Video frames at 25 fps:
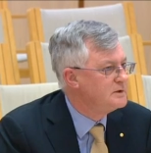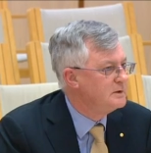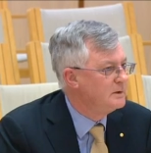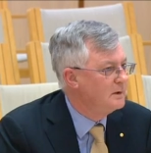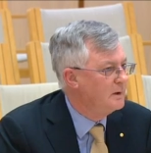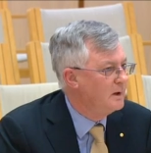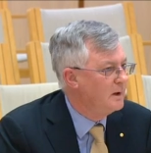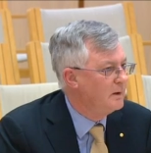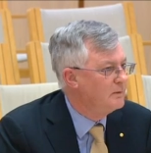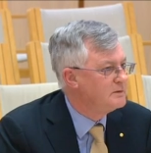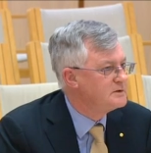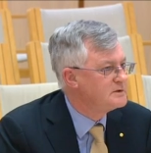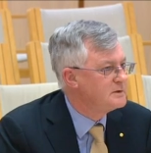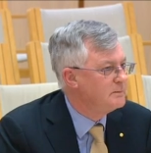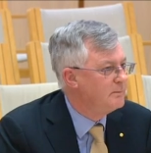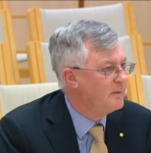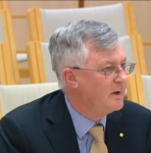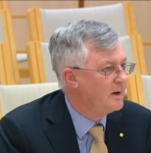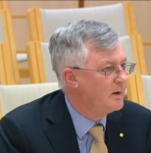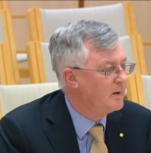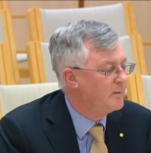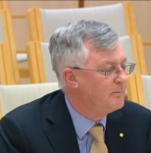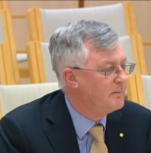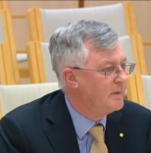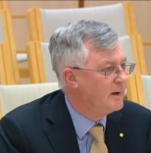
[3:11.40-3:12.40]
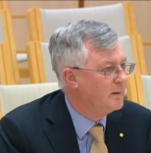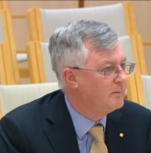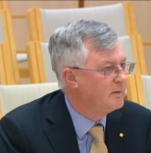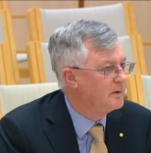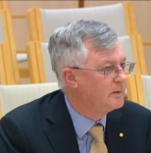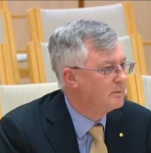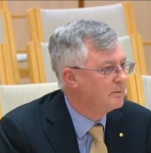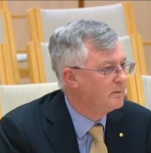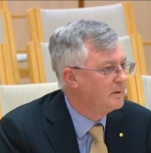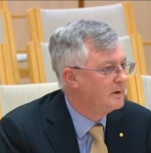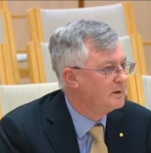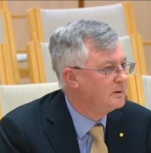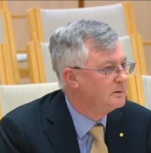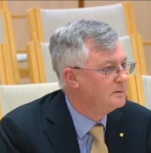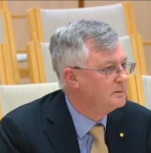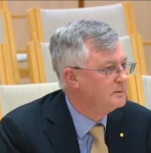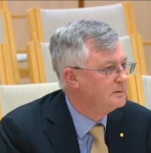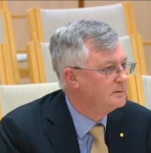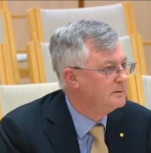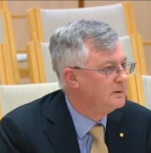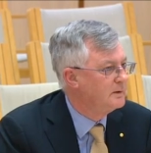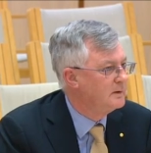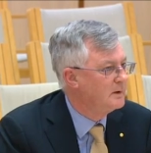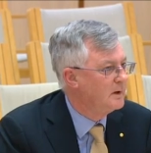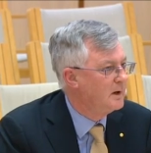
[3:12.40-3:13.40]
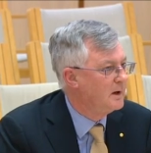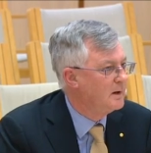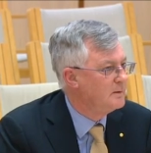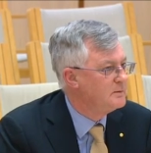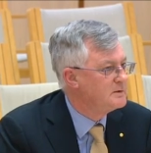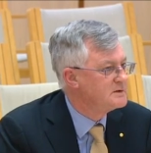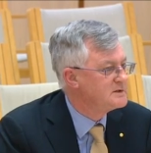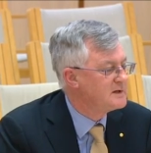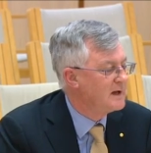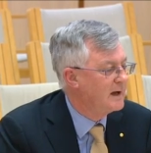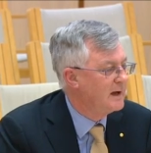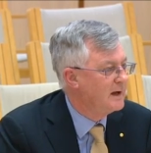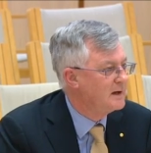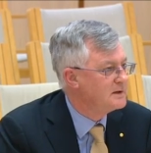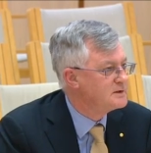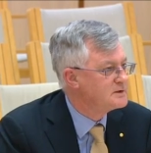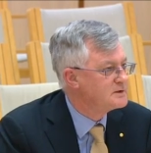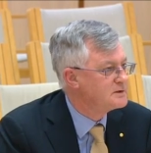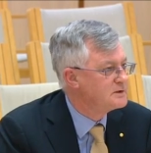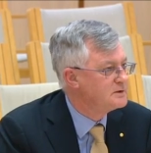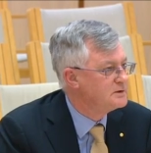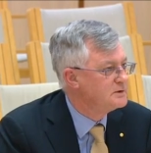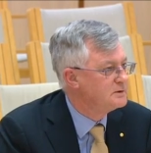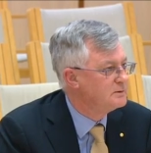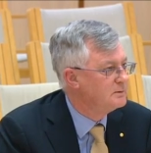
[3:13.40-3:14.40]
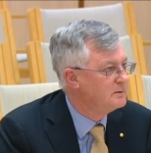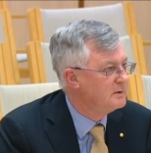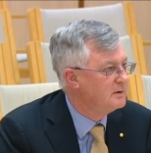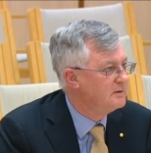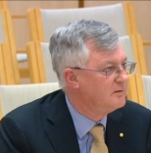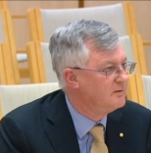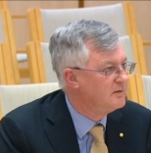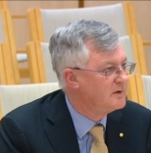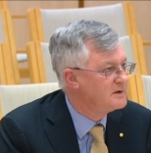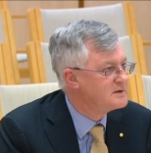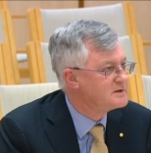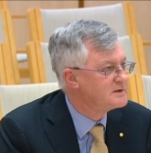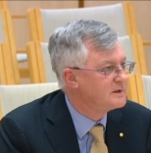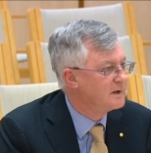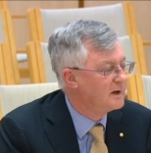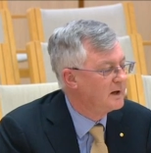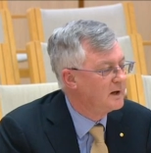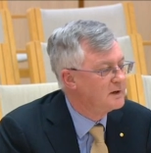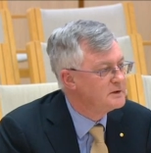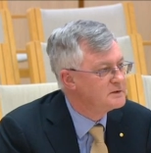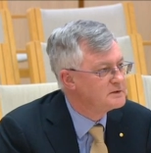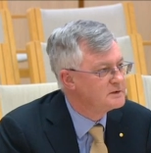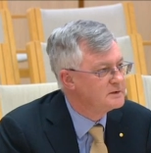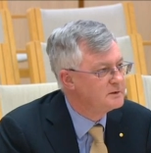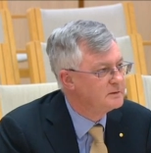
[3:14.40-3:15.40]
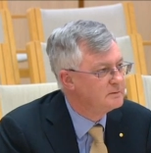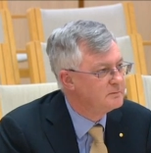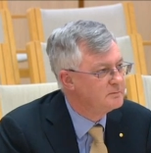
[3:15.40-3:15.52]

you know, it's a matter of public record that I was asked to do an investigation